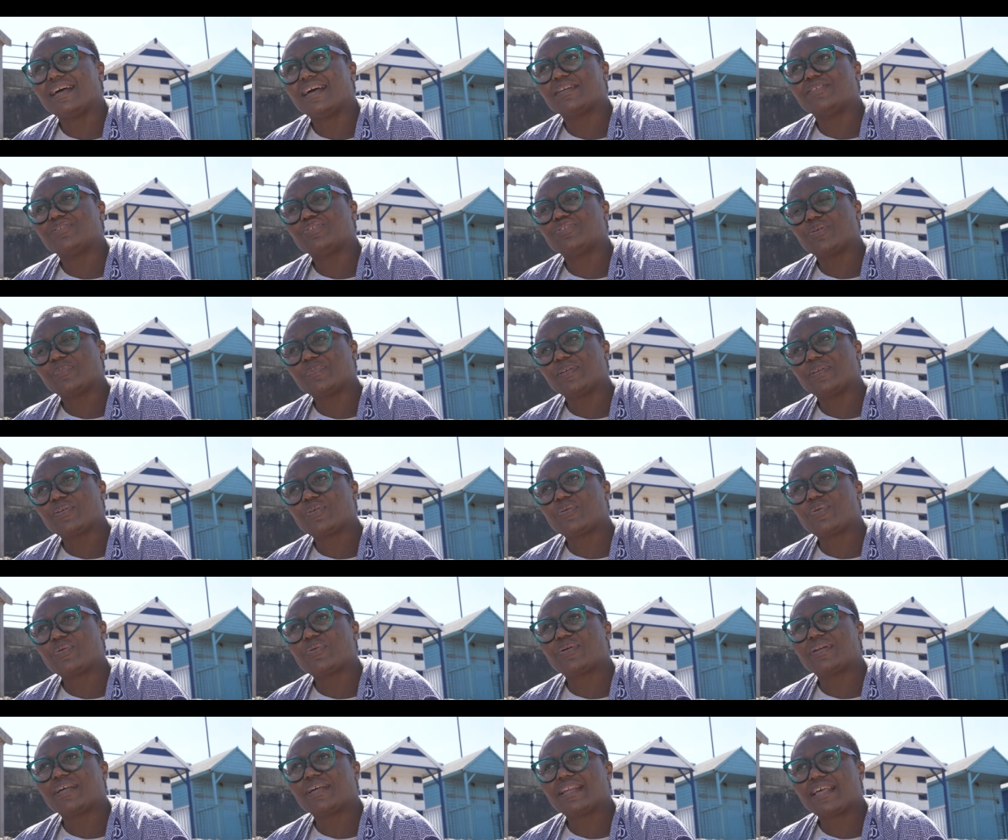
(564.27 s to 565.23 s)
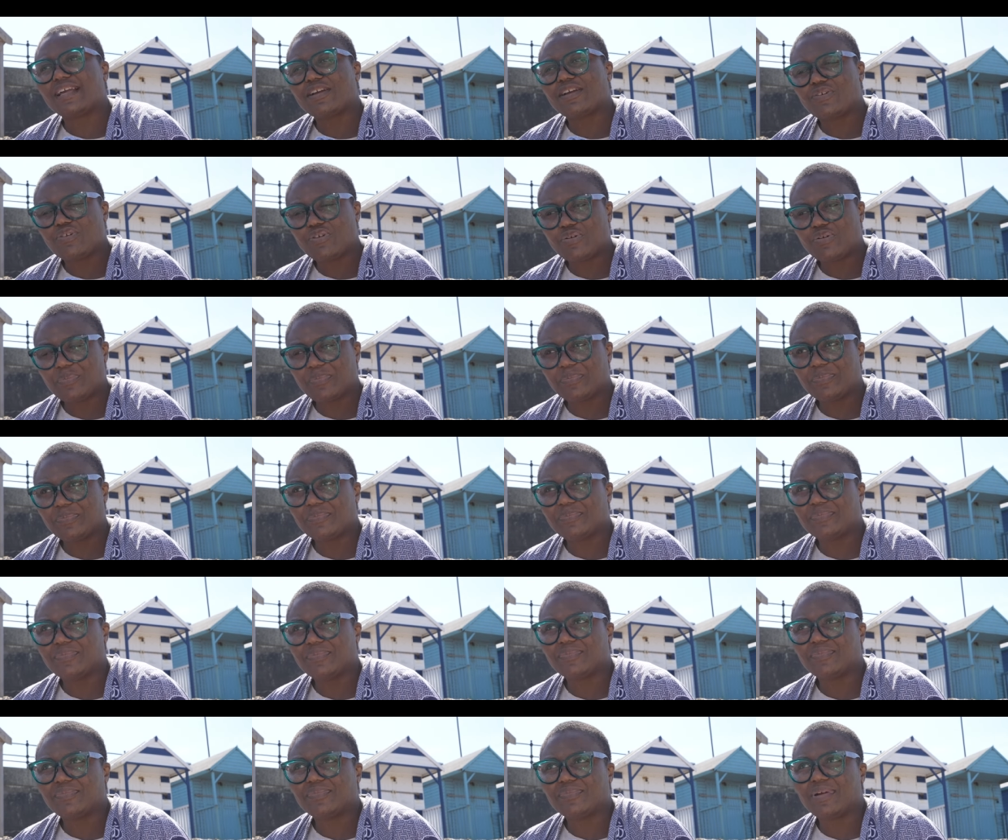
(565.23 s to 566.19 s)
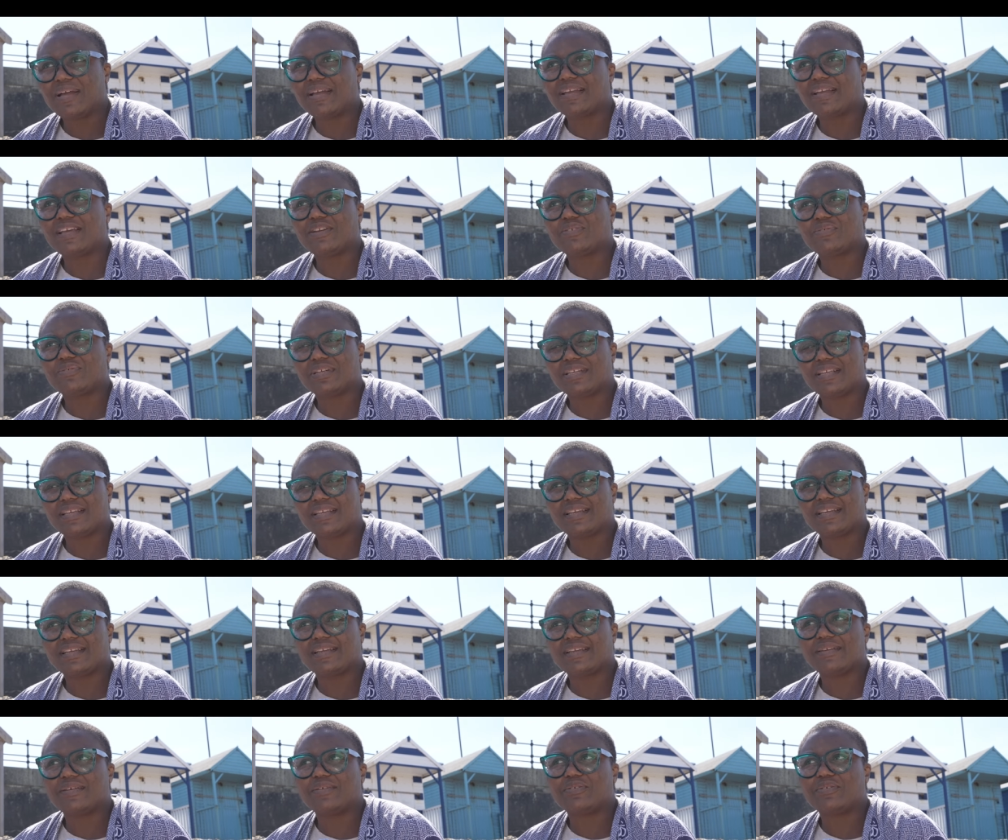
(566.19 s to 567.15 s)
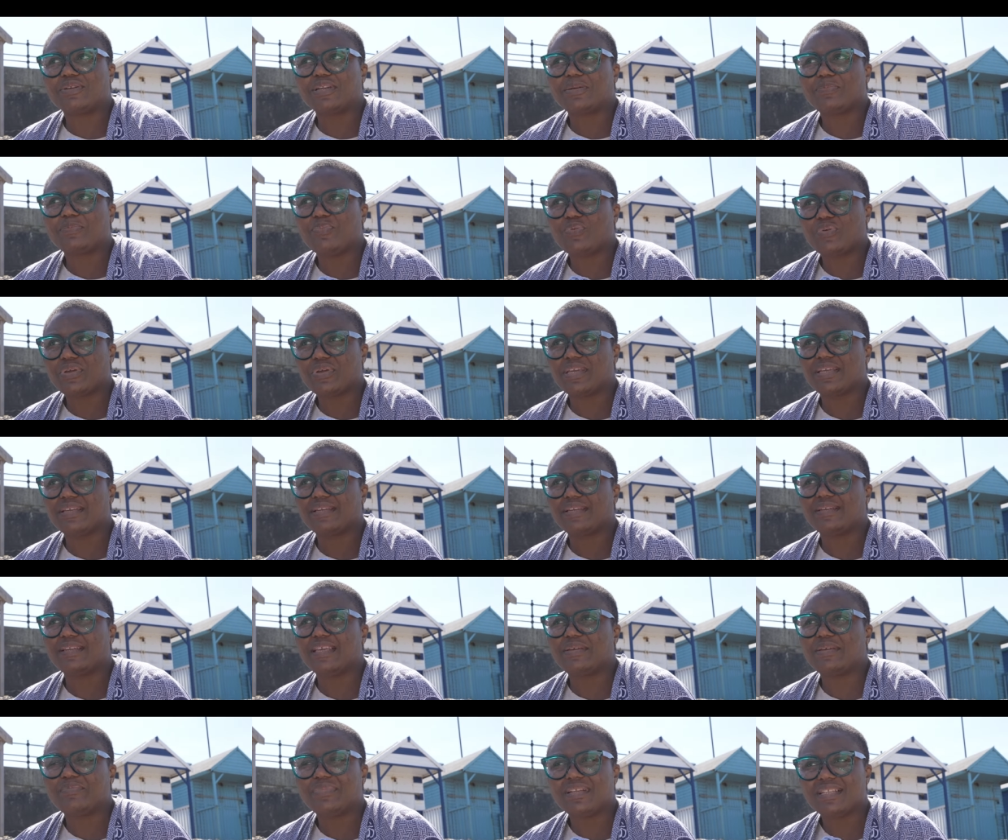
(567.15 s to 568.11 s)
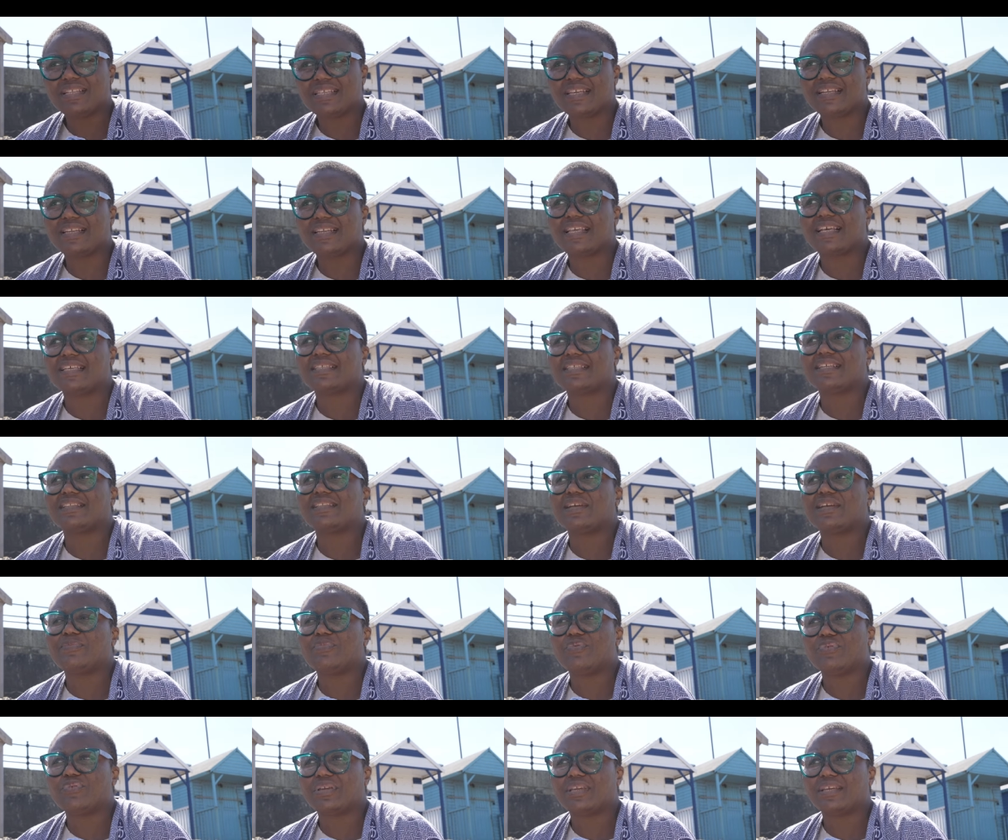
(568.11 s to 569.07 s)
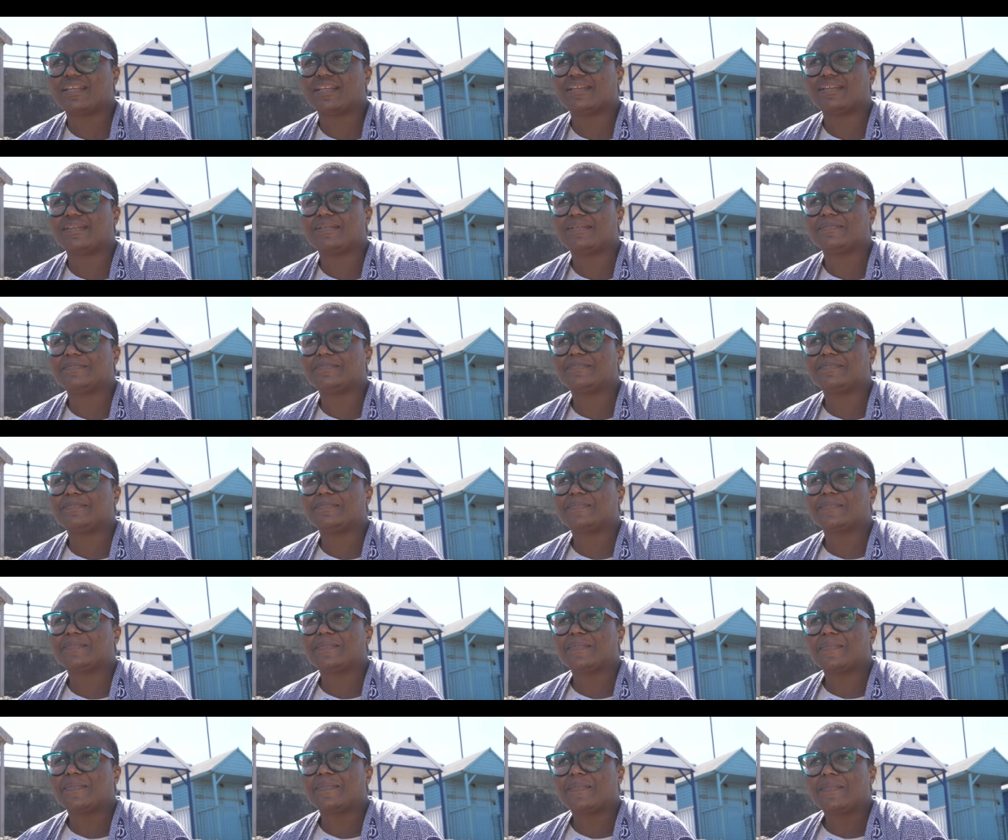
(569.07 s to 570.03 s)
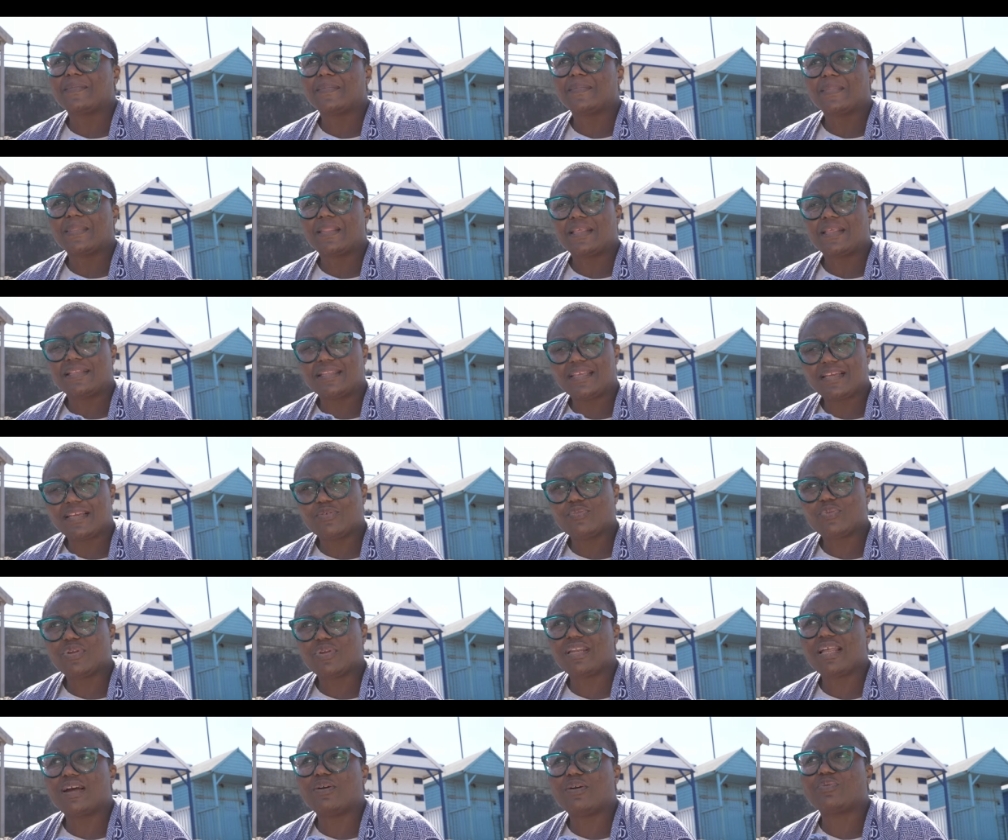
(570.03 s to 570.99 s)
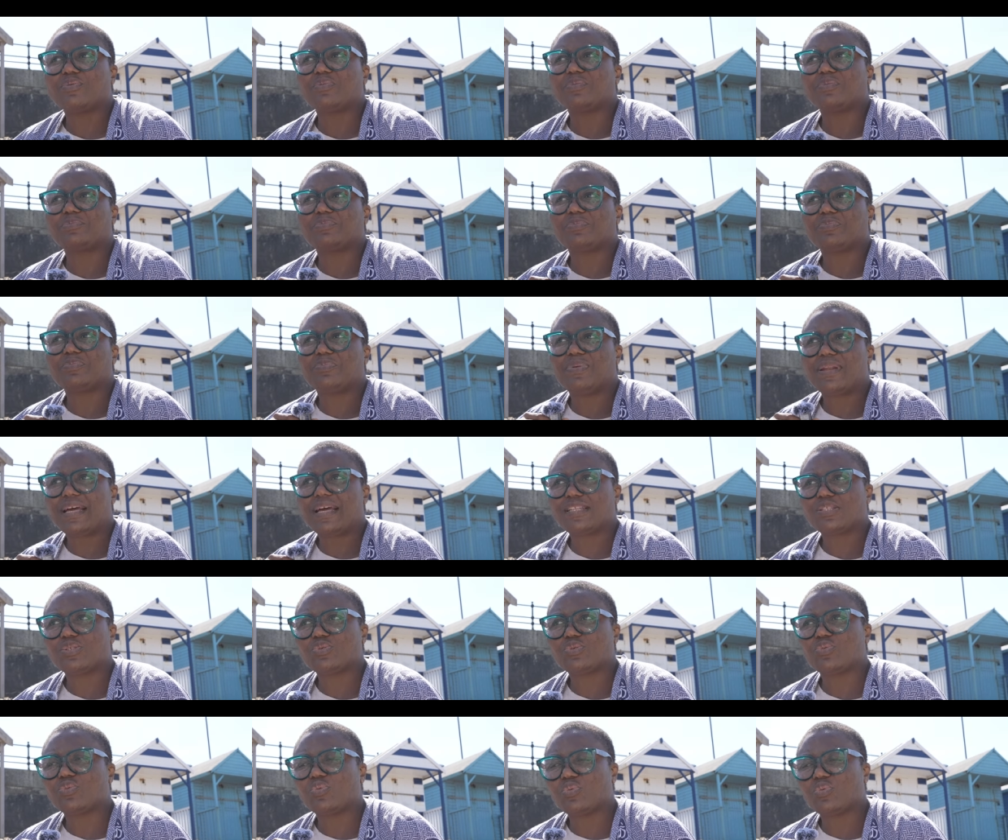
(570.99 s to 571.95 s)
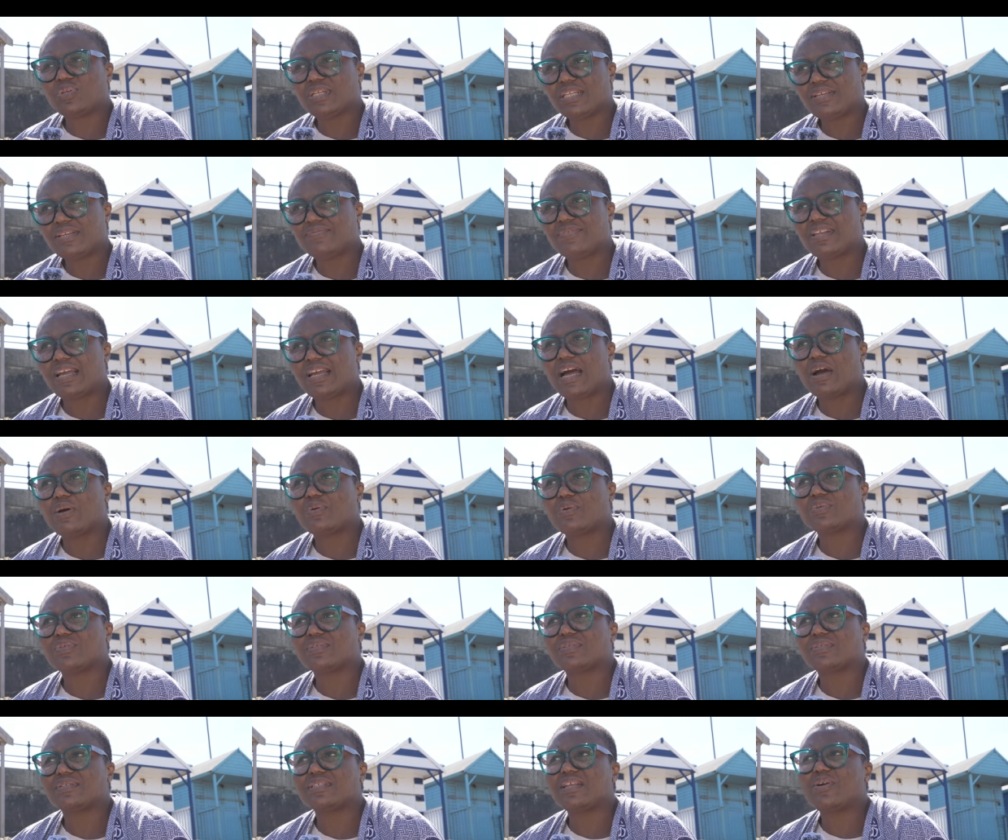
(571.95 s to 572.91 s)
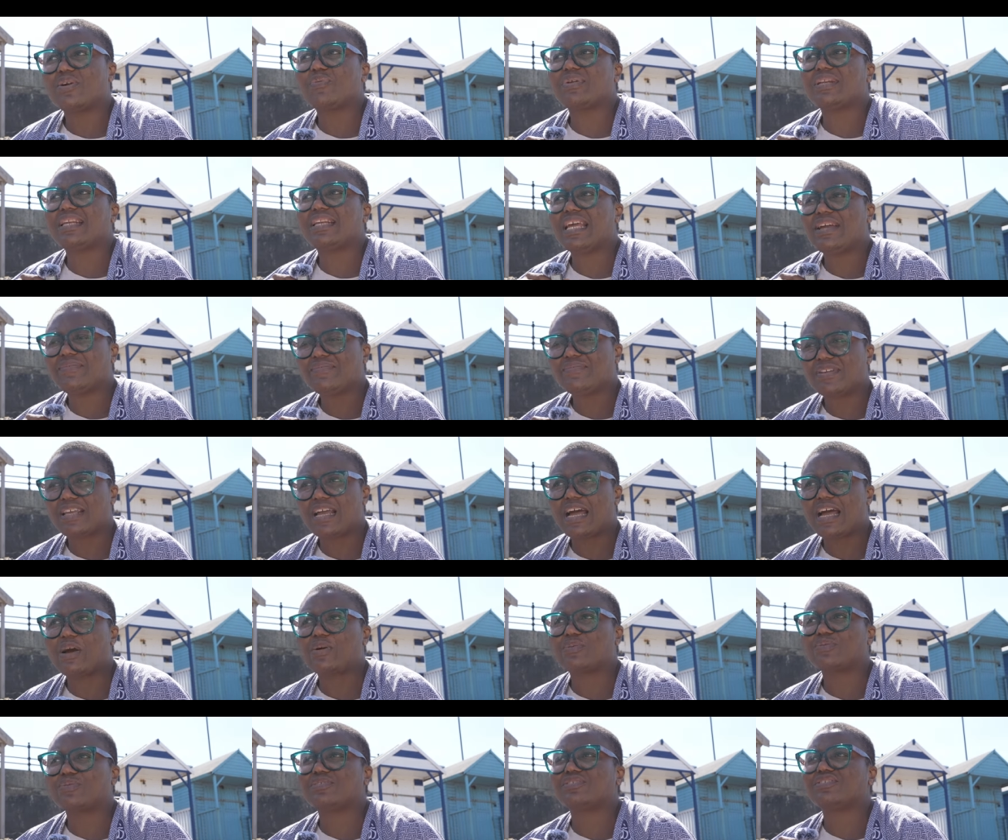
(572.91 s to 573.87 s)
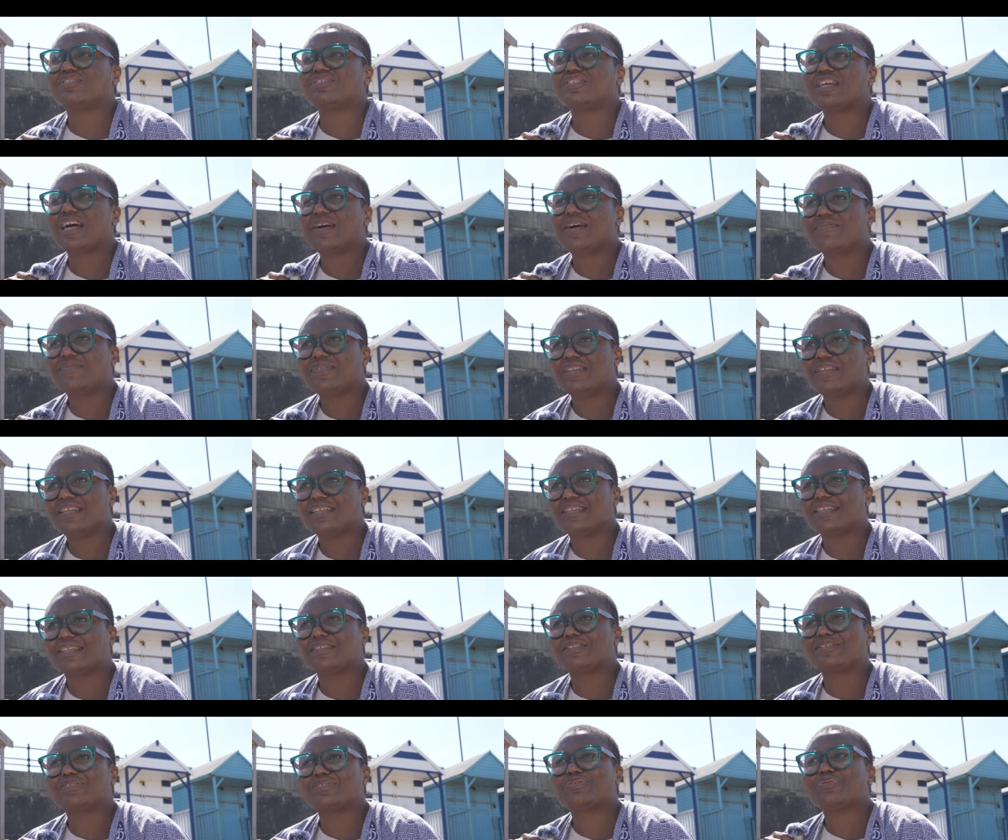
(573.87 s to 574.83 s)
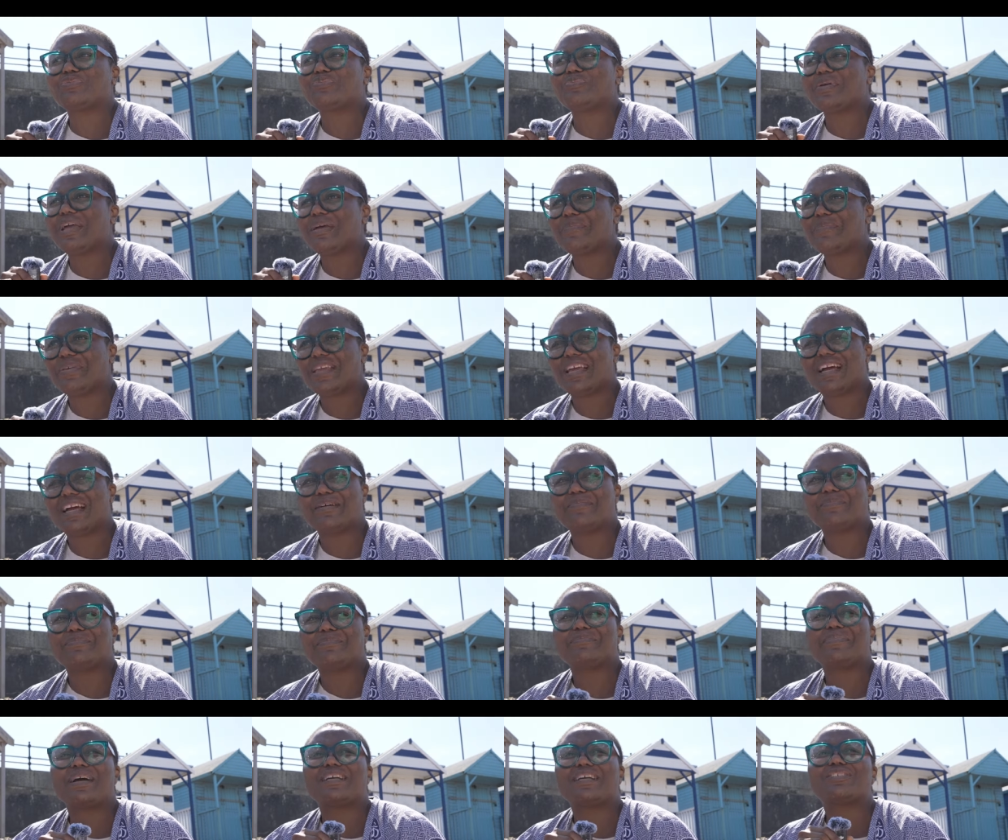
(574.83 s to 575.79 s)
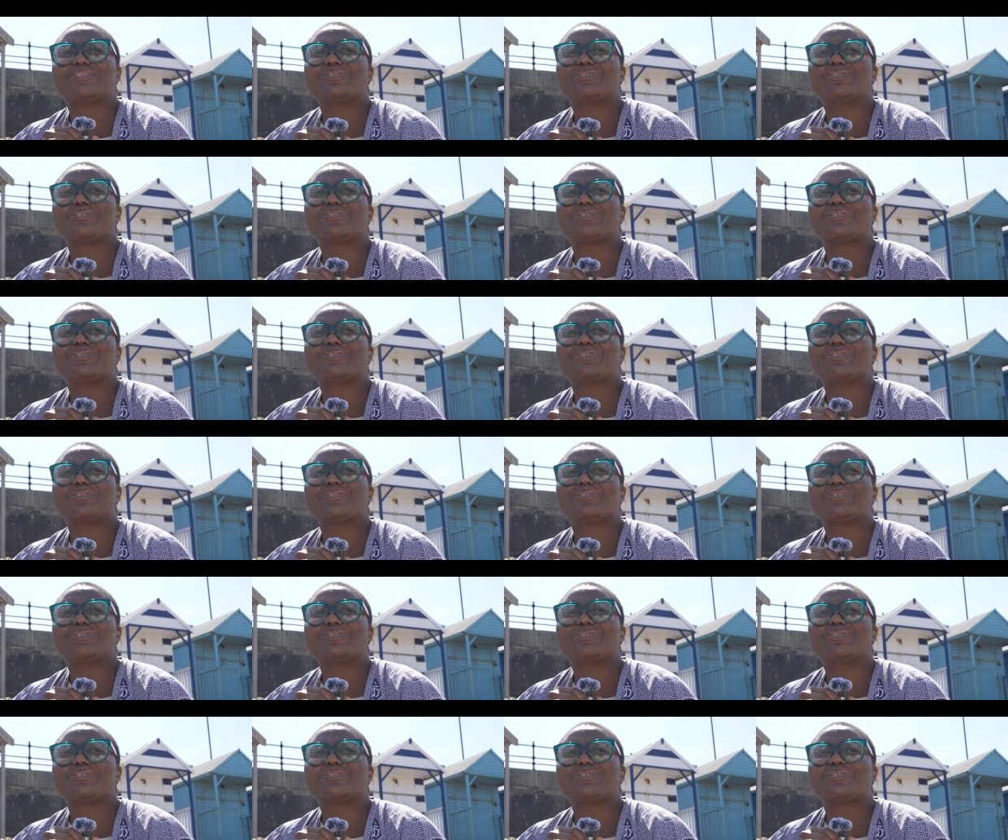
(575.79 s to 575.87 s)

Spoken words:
I drop the call and I come. I get on the booking. Immediately I started booking. Then we now plan to leave the house. Then we left the house, traveling to Birmingham. My